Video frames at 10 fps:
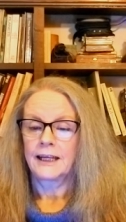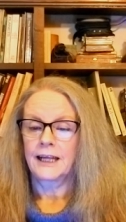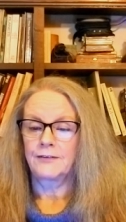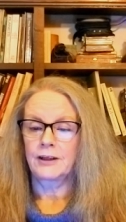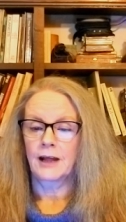
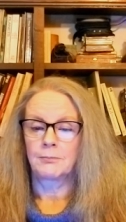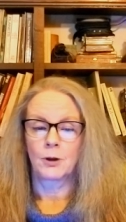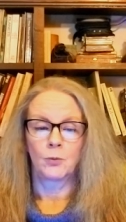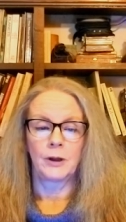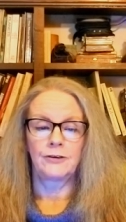giving them the
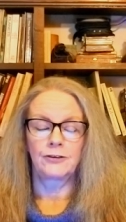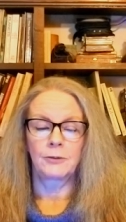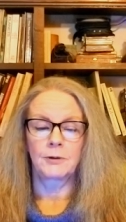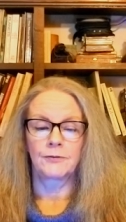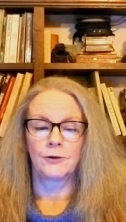
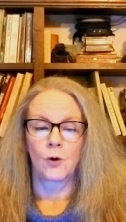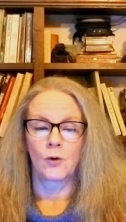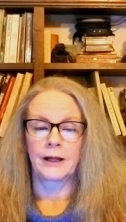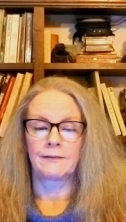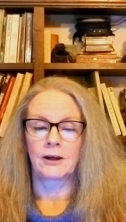wisdom of
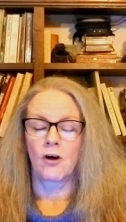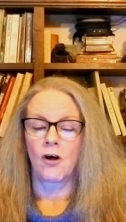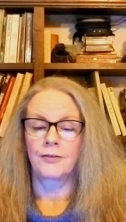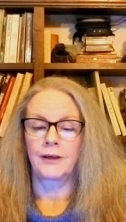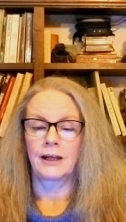knowing that
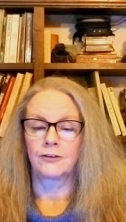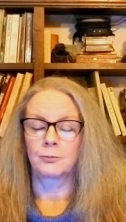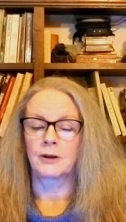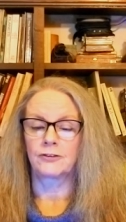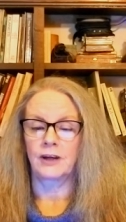all things
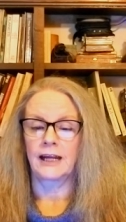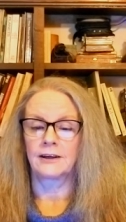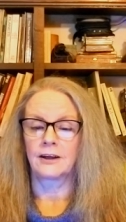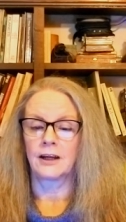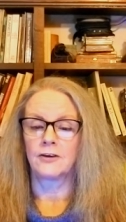must
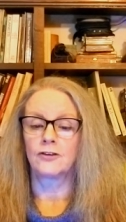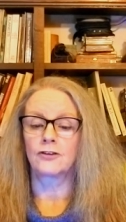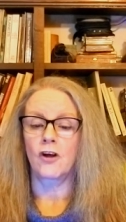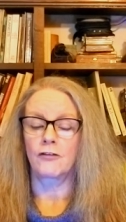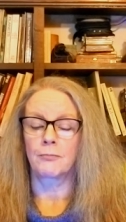end and
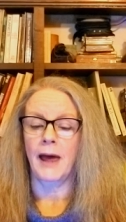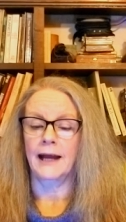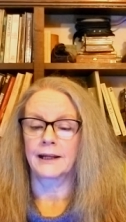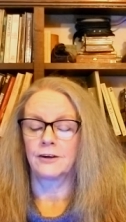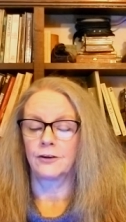dissolve
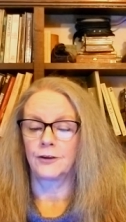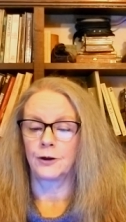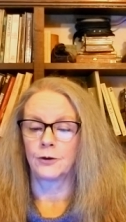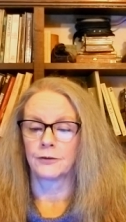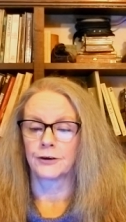back into the
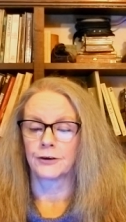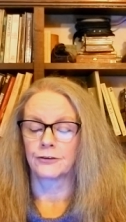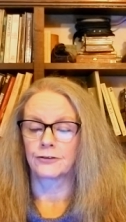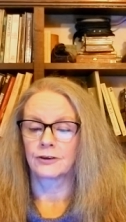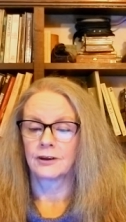
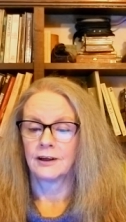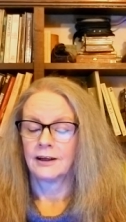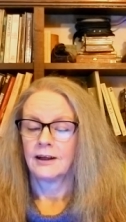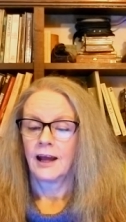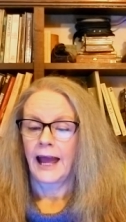universe.
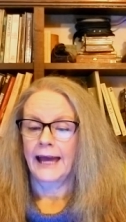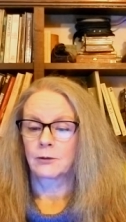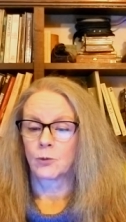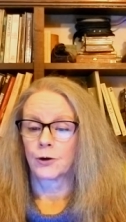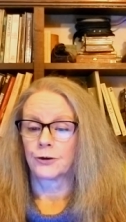At
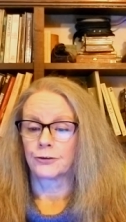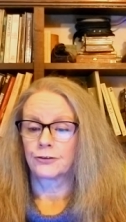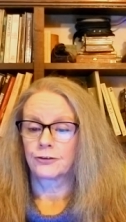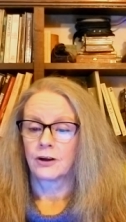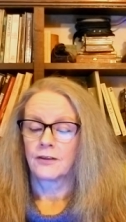
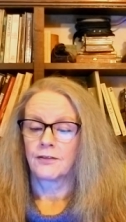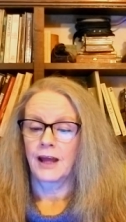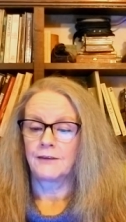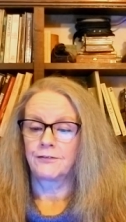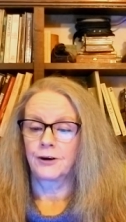worst,
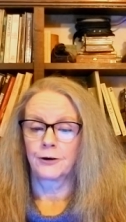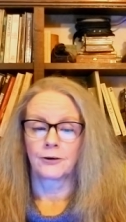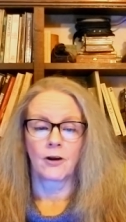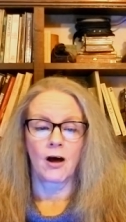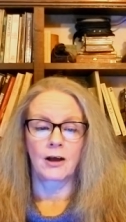they fear
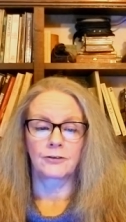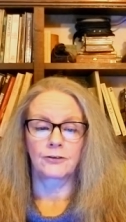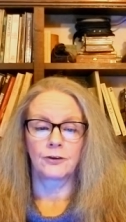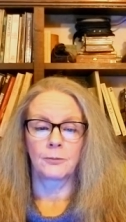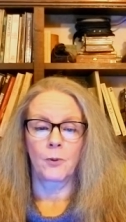loss
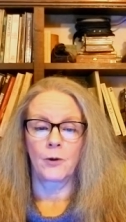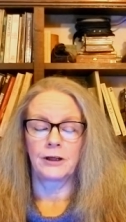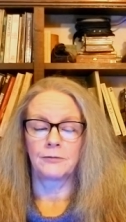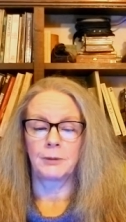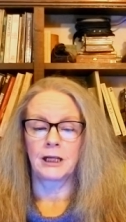to the point
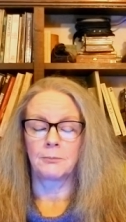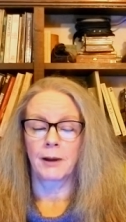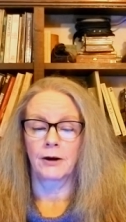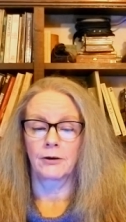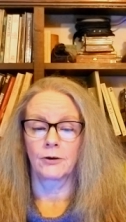of being
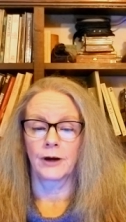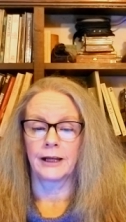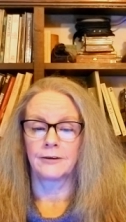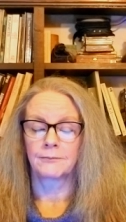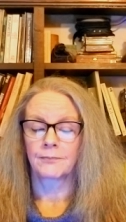
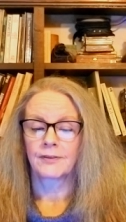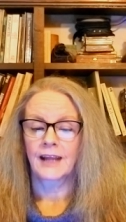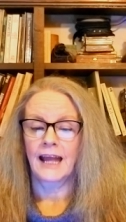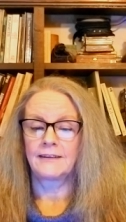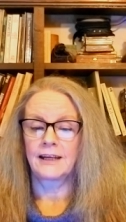paranoid
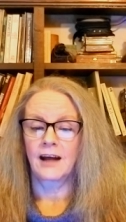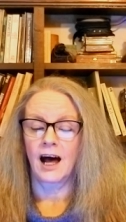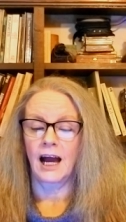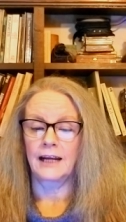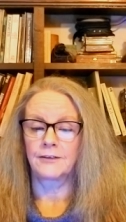and then
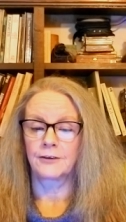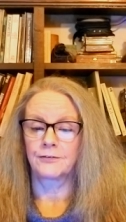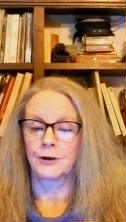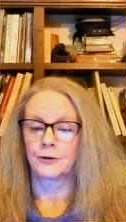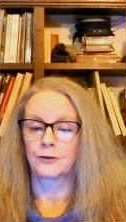hide their
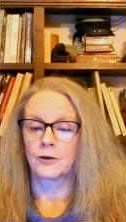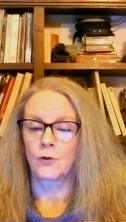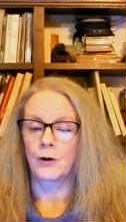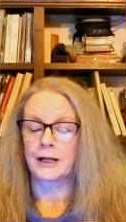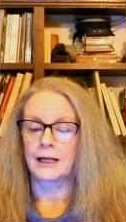fears and
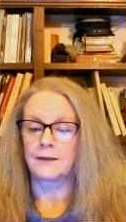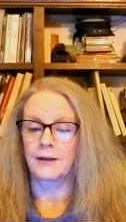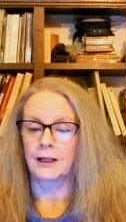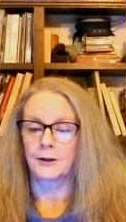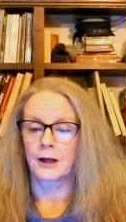avoid
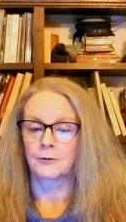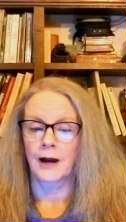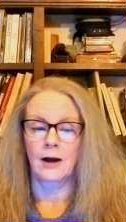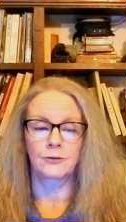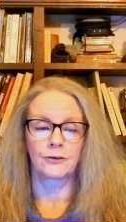anything that
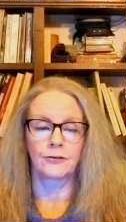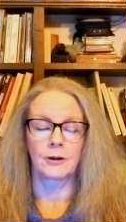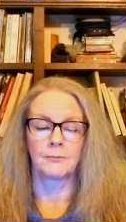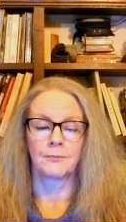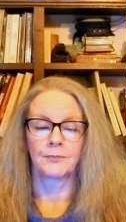arouses
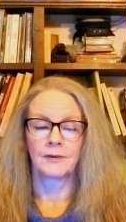them.